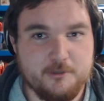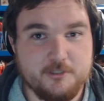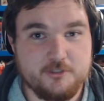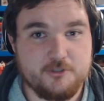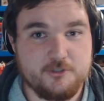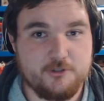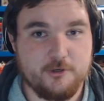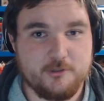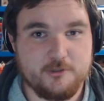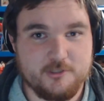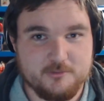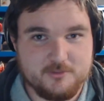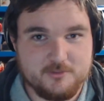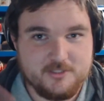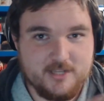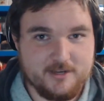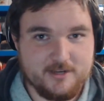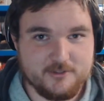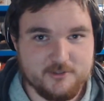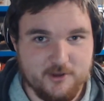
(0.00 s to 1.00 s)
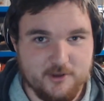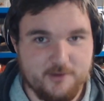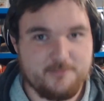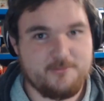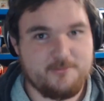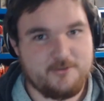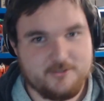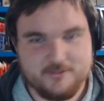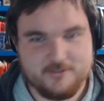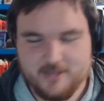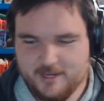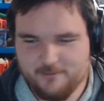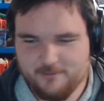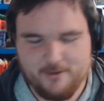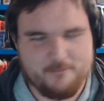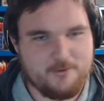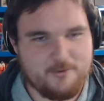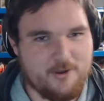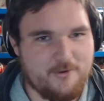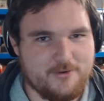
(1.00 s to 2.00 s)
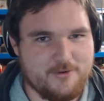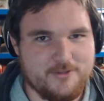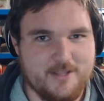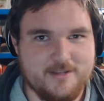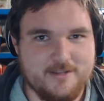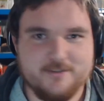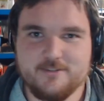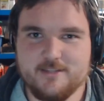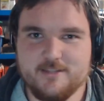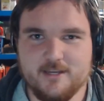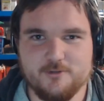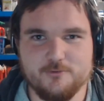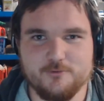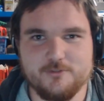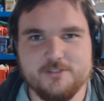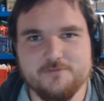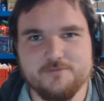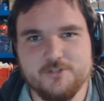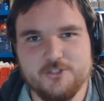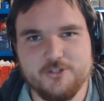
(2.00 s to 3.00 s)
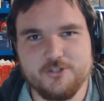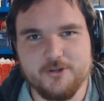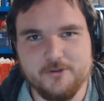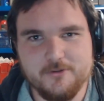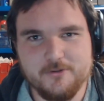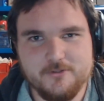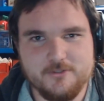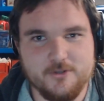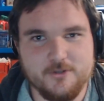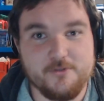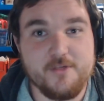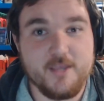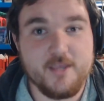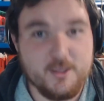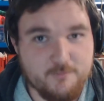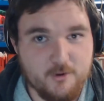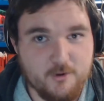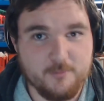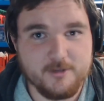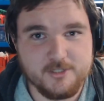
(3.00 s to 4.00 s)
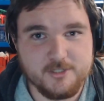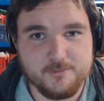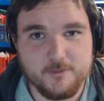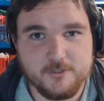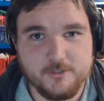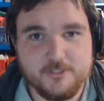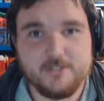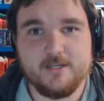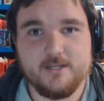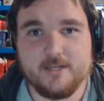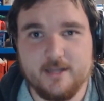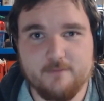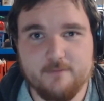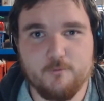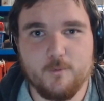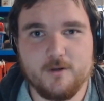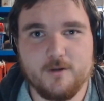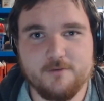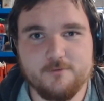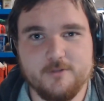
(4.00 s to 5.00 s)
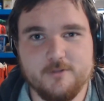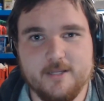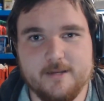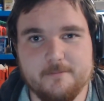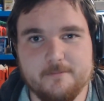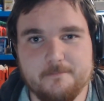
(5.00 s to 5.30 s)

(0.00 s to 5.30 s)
Joseph's telescope, which is... Anyway, we'll go into that into the actual TV show. So thank you very much for watching, and have a wonderful day.